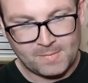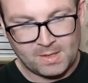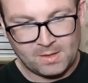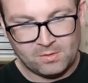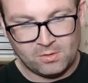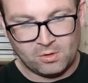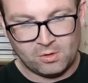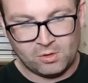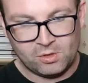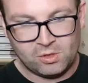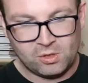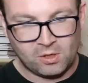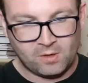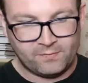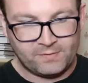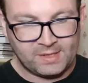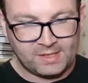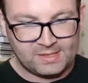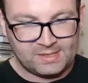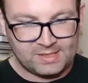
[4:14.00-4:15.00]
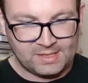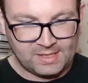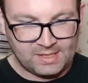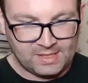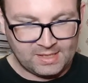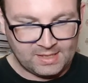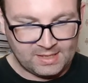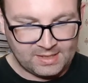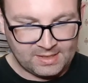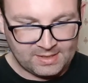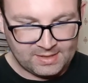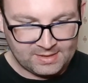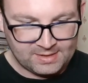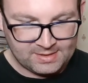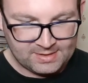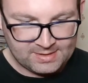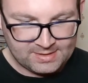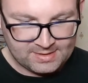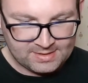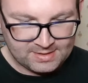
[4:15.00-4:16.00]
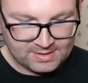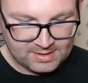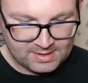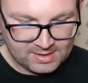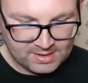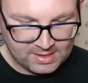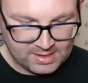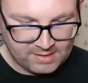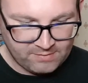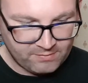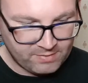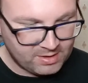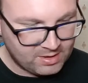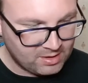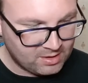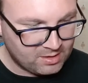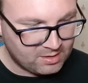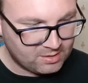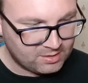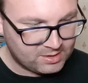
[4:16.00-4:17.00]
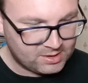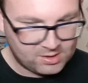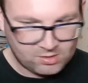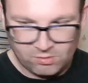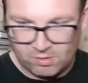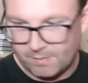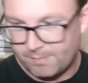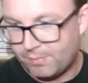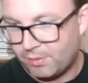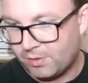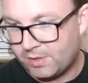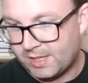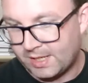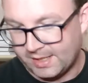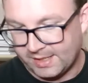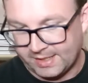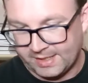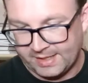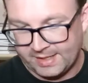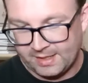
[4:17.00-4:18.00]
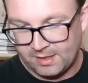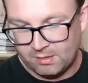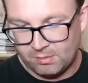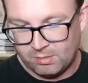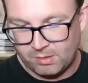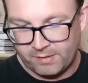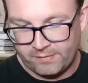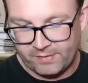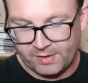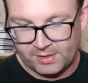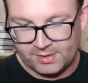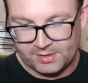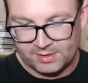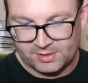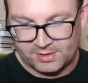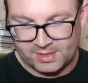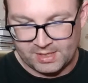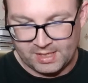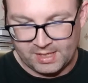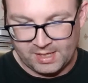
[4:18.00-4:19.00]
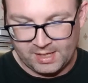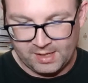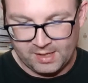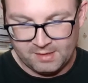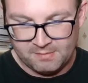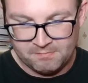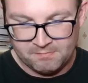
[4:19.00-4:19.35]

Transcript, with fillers: Not sure if this is in regards to a book in it or whether it's just a